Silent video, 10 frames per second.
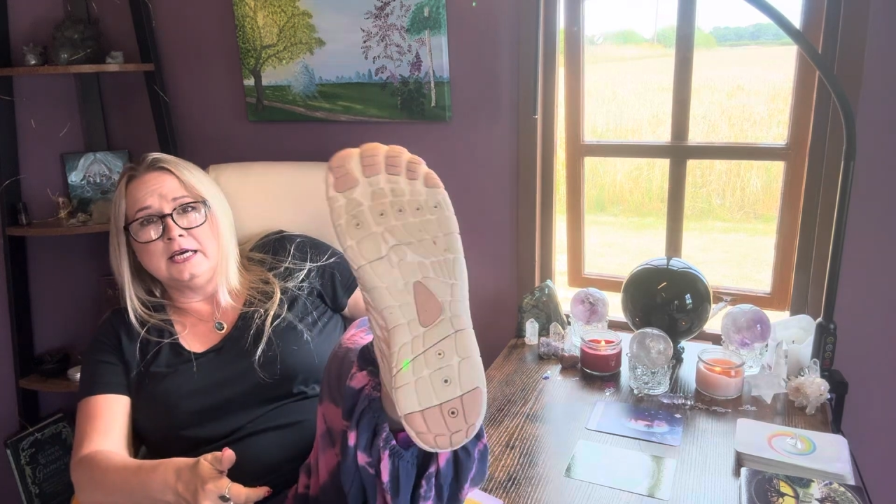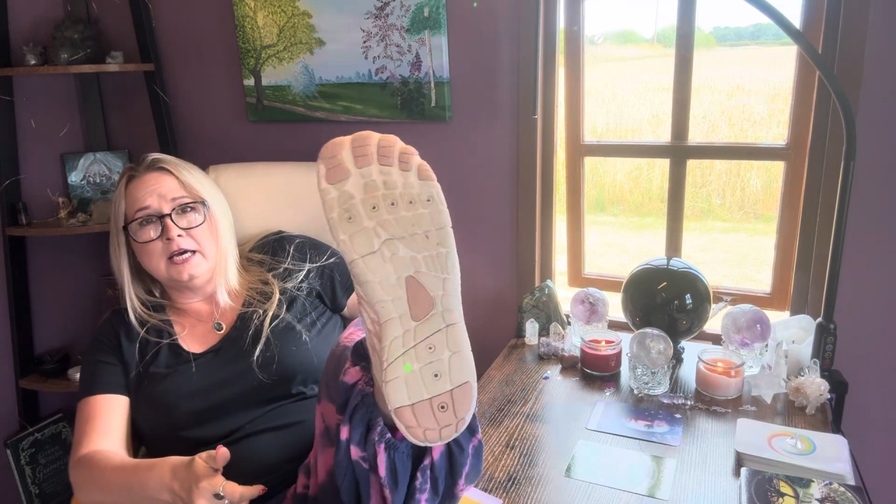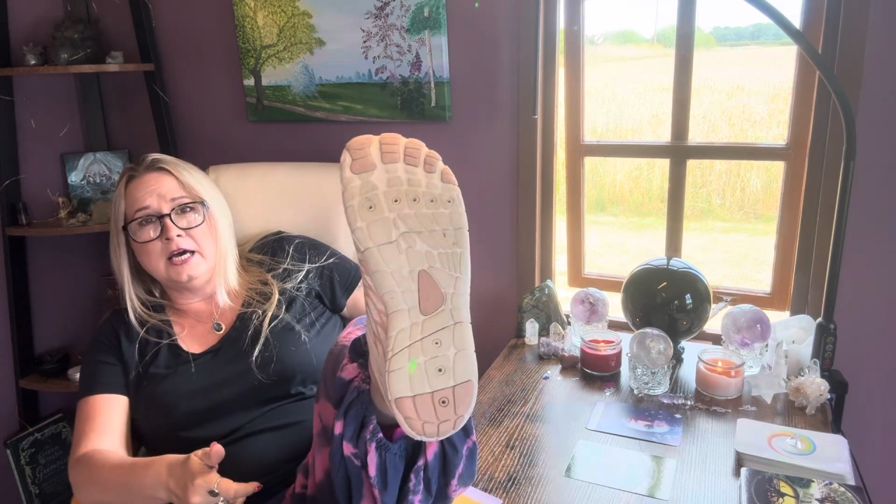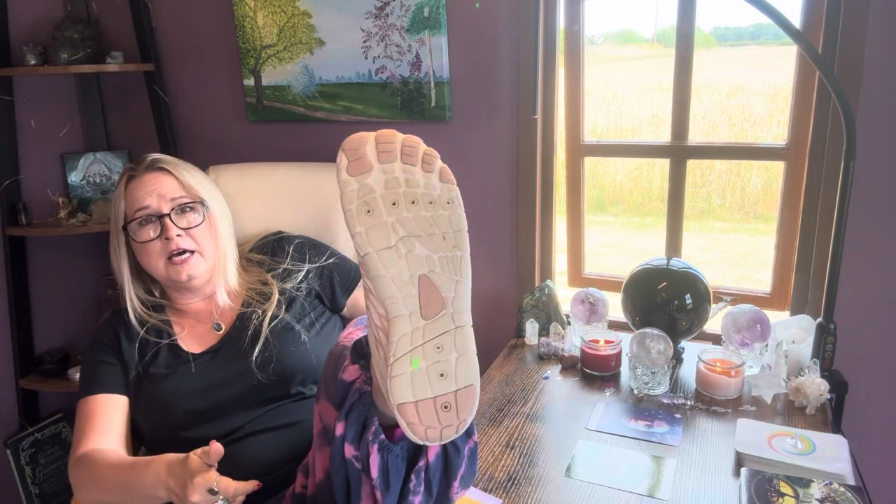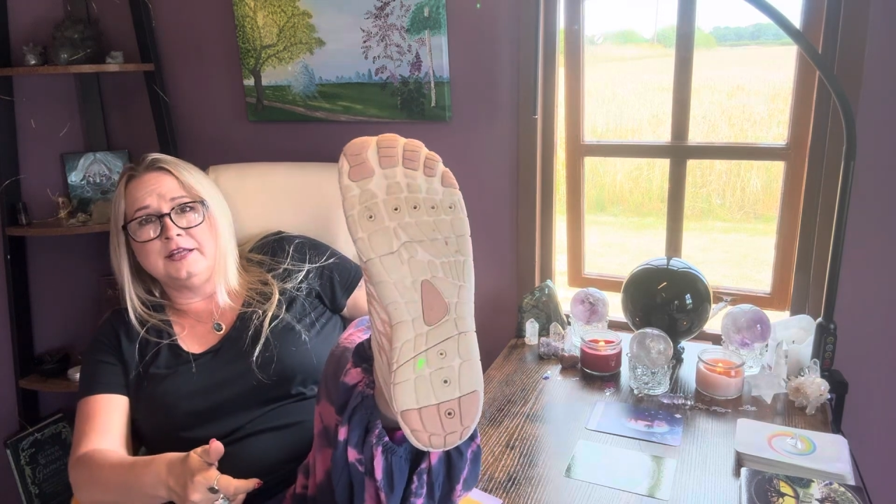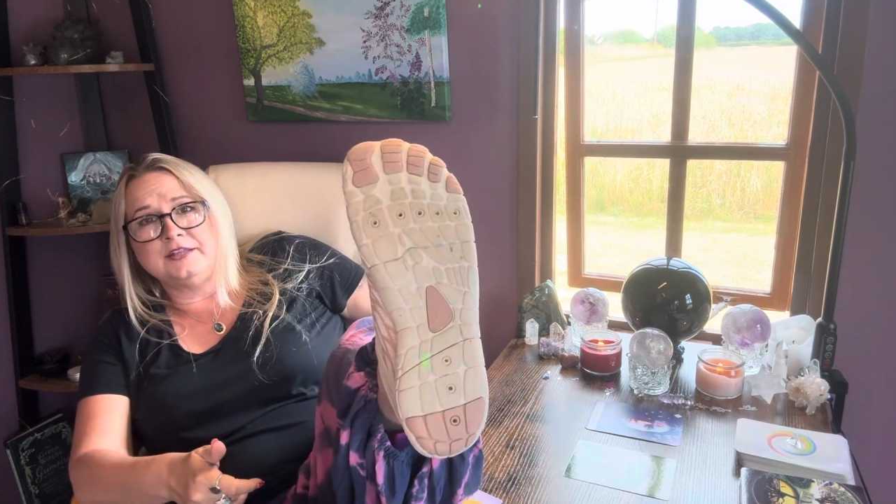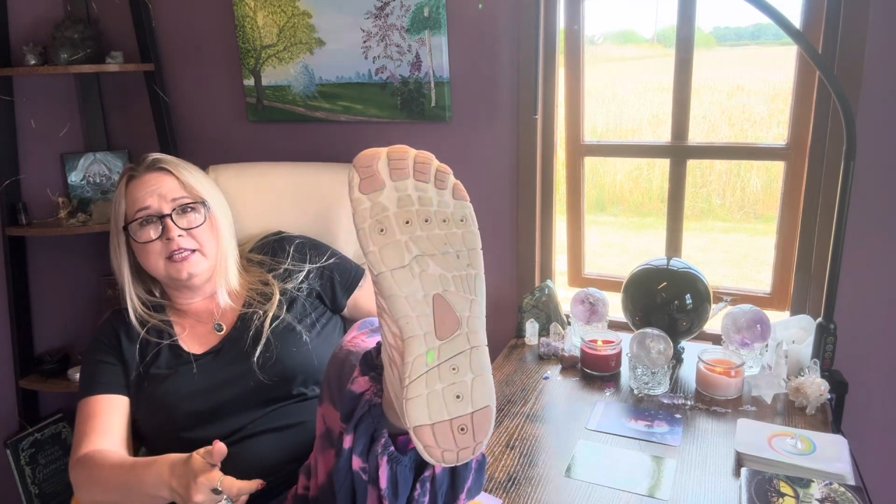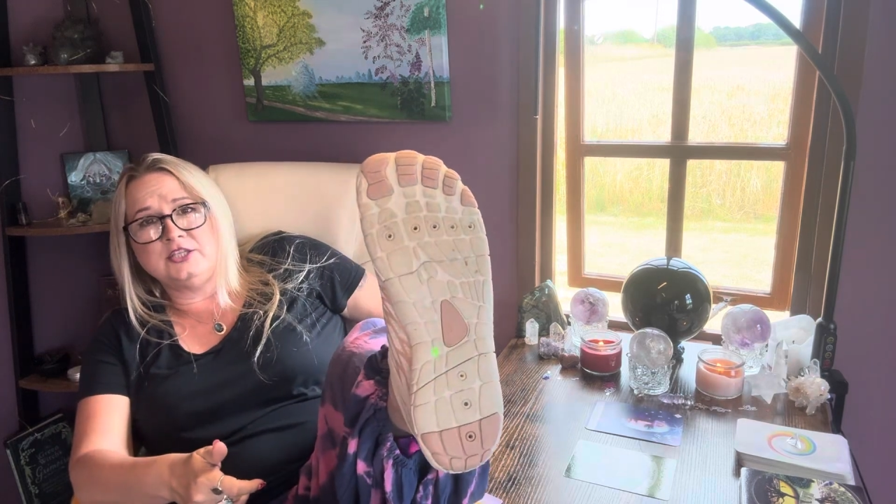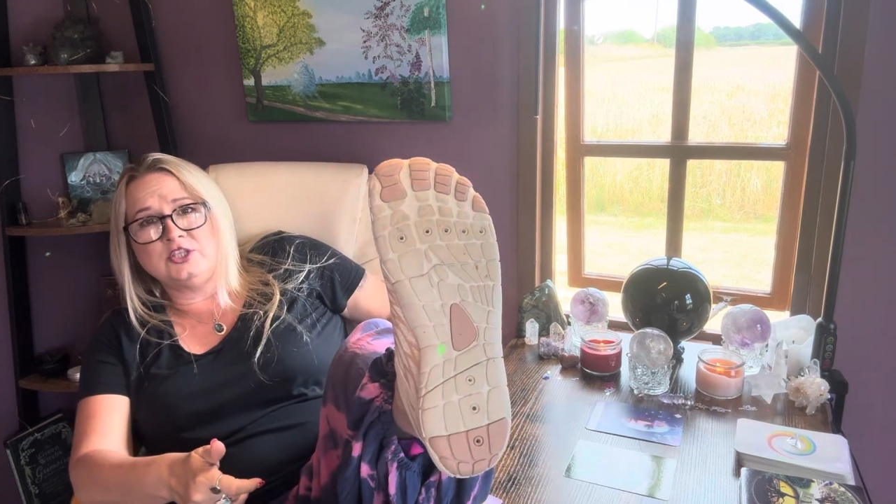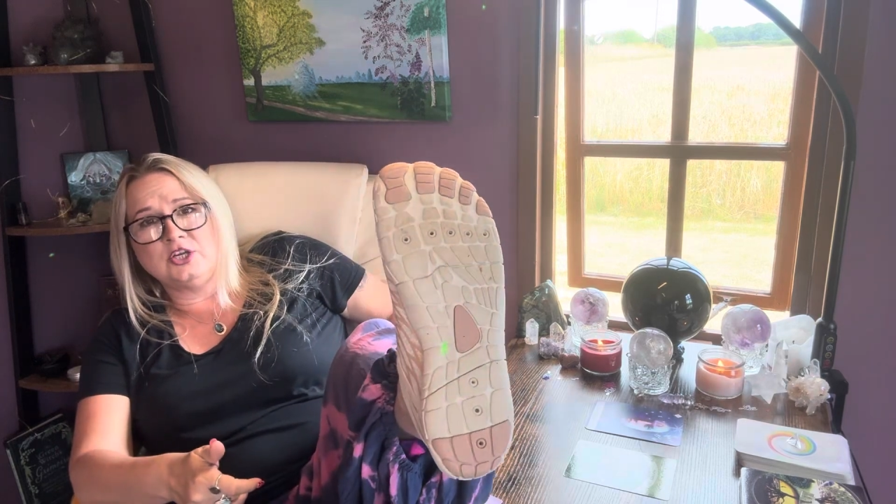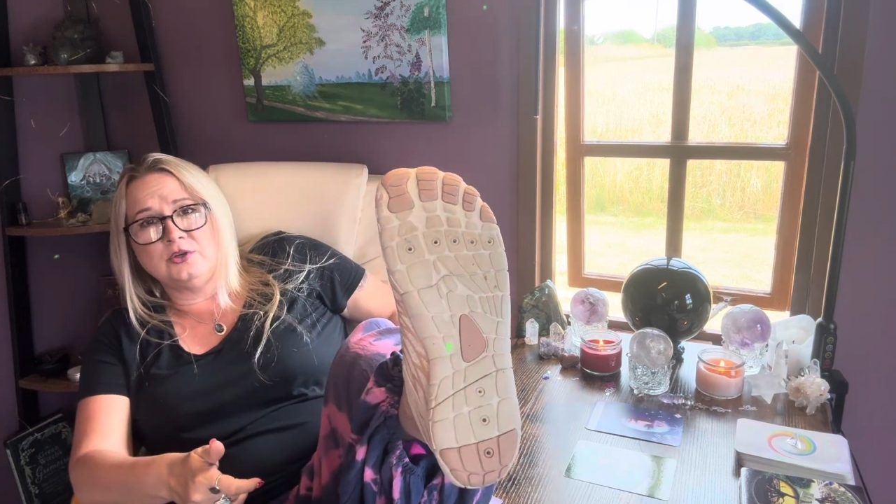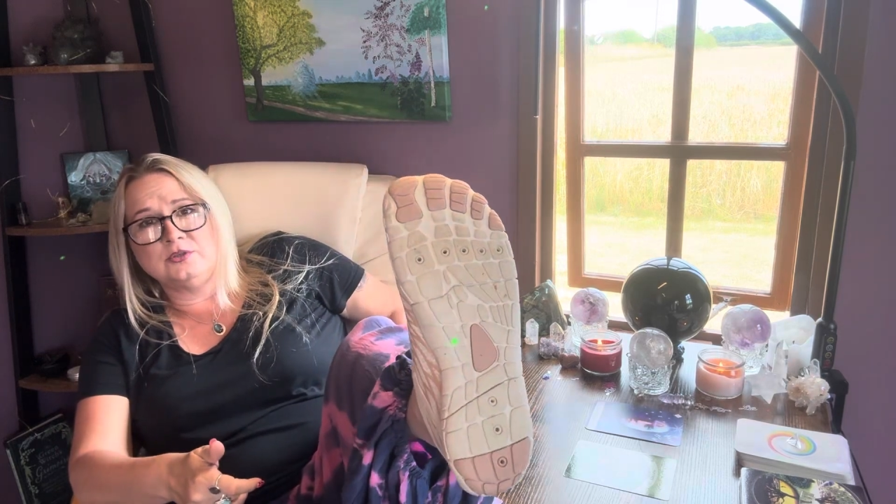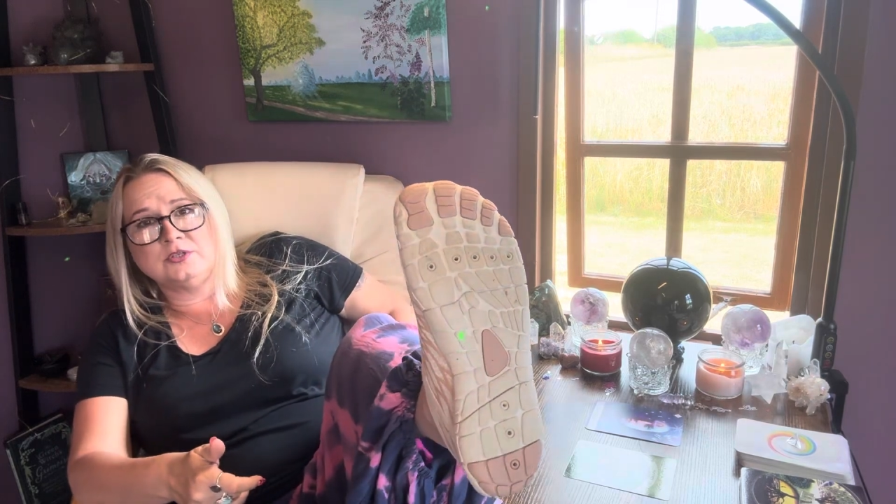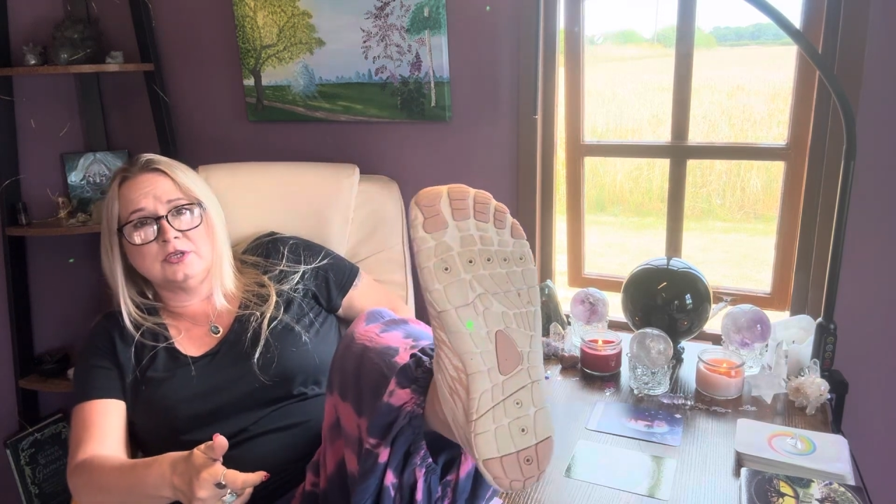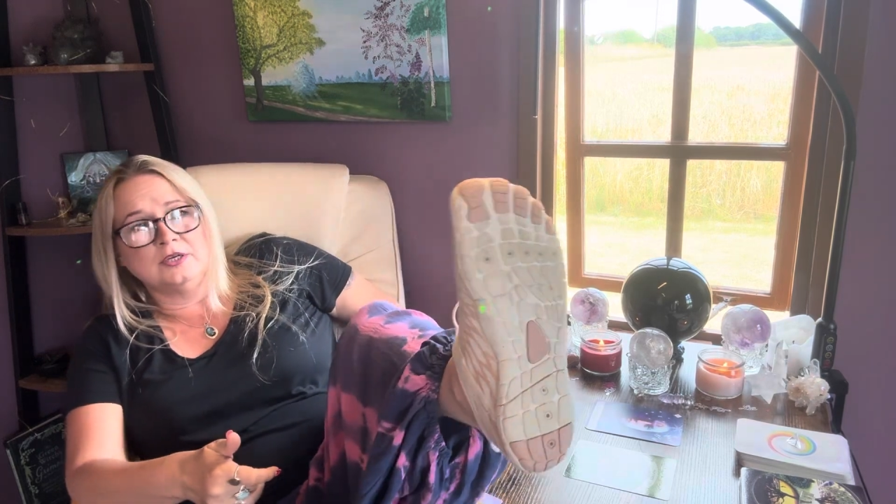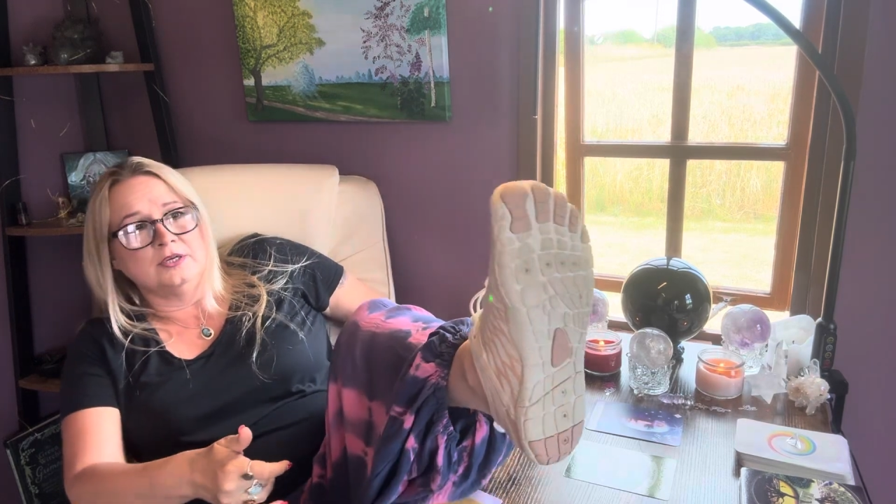Earthing shoes.